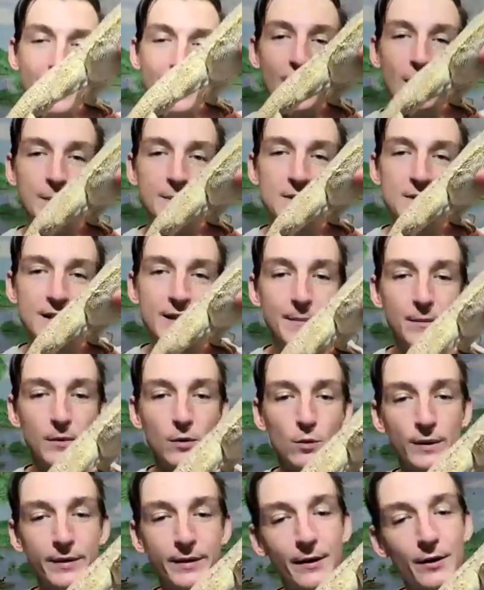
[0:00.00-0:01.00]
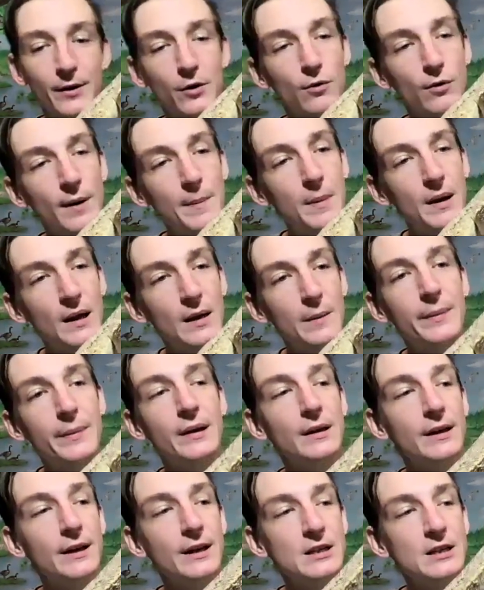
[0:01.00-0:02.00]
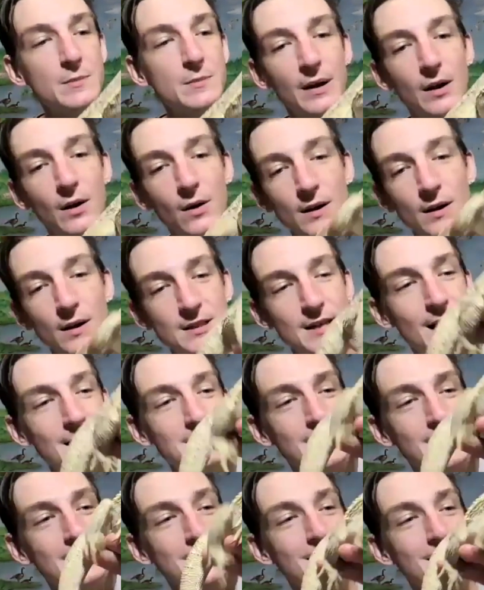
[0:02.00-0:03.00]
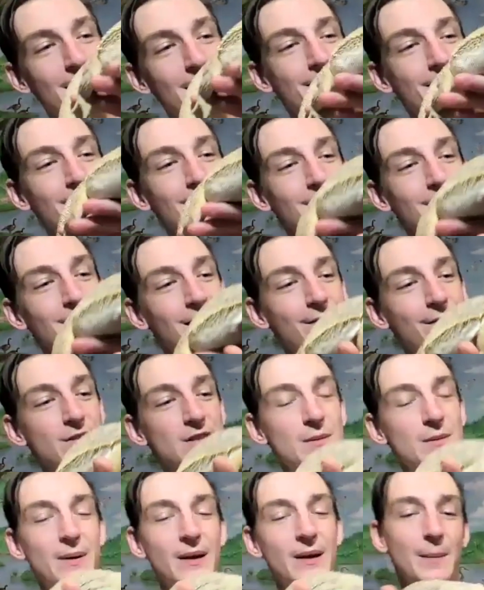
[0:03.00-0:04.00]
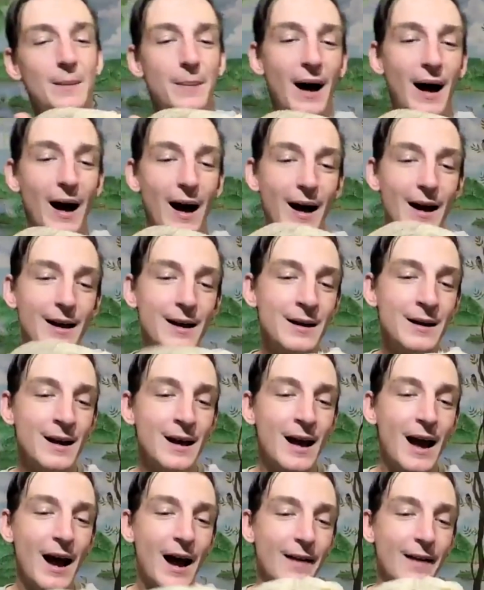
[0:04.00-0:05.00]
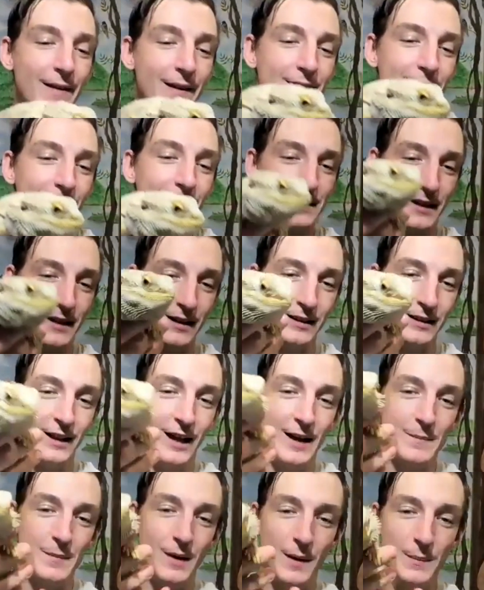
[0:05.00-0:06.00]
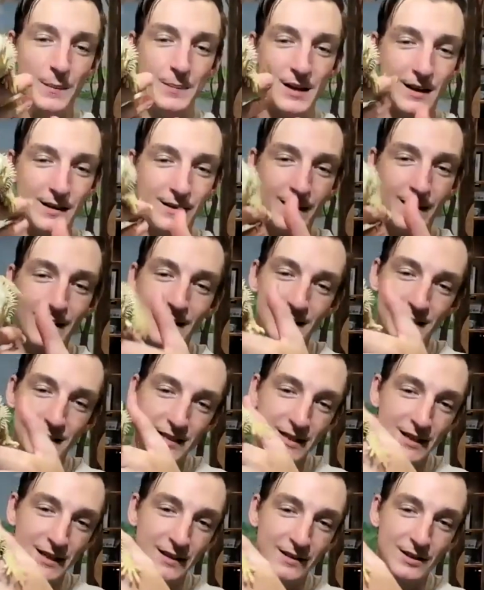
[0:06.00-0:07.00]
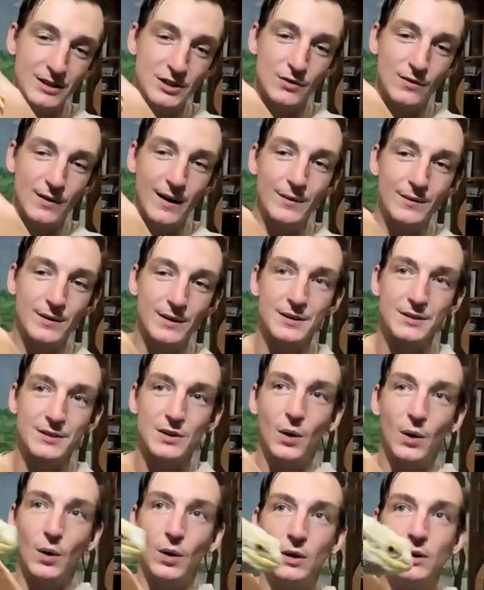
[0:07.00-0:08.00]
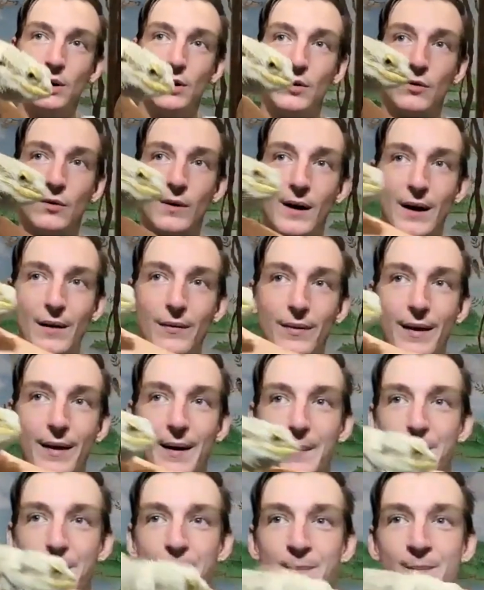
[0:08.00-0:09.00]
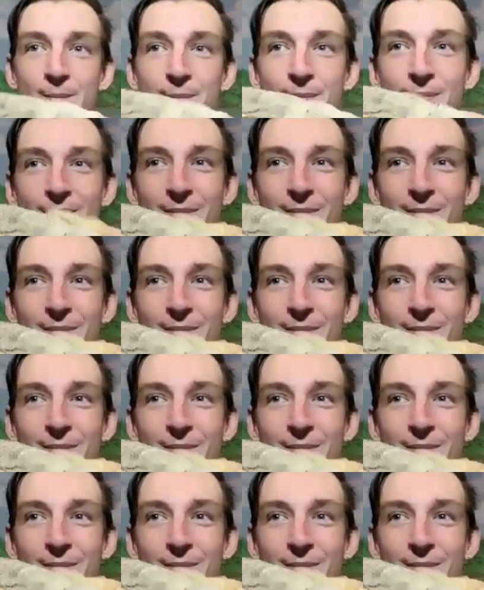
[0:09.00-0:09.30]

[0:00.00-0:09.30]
and that helps them with their gripping abilities because, as I said, they love to be up high and they like to climb up and they can see the surroundings all around them.